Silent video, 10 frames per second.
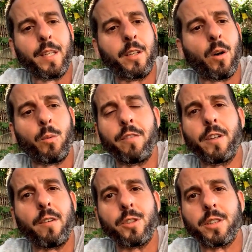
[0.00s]
we've
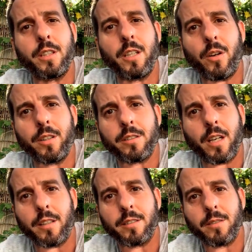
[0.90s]
never seen it on this
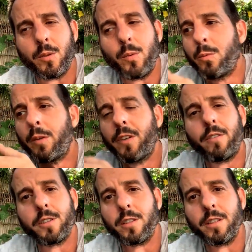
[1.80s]
we've
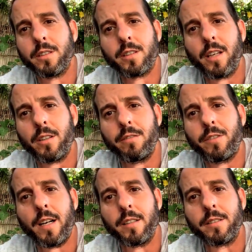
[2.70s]
never seen this scale of
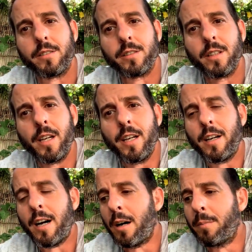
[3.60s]
violence.
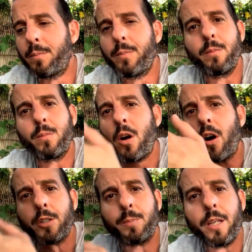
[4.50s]

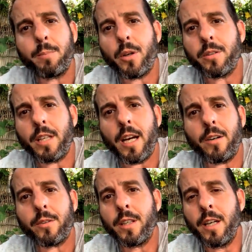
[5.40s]
Cars being burnt
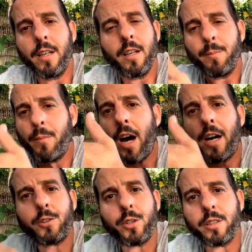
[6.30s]
down.
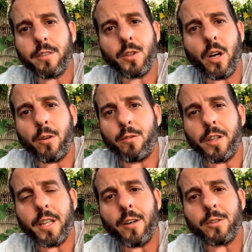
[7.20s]
Hundreds, if not over
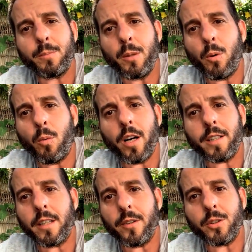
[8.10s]
1,000 people
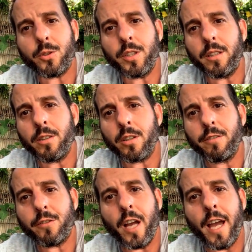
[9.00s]
walking down the street
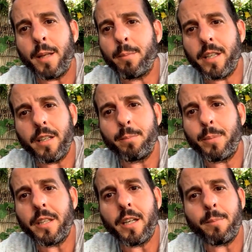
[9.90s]
looking for anybody to
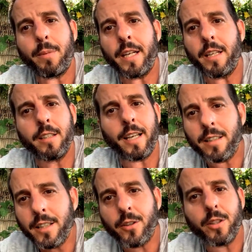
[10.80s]
beat up, and
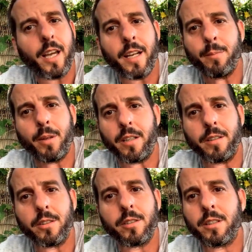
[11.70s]
like literally anybody.
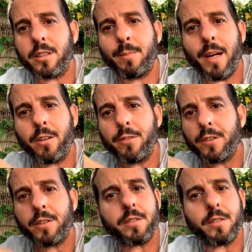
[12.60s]
It doesn't matter if
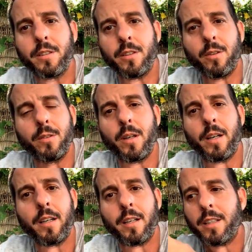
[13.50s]
it's
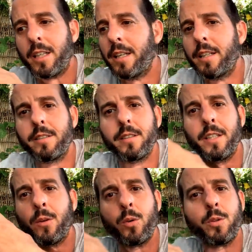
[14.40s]
a kid,
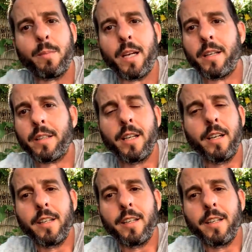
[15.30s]
an older man.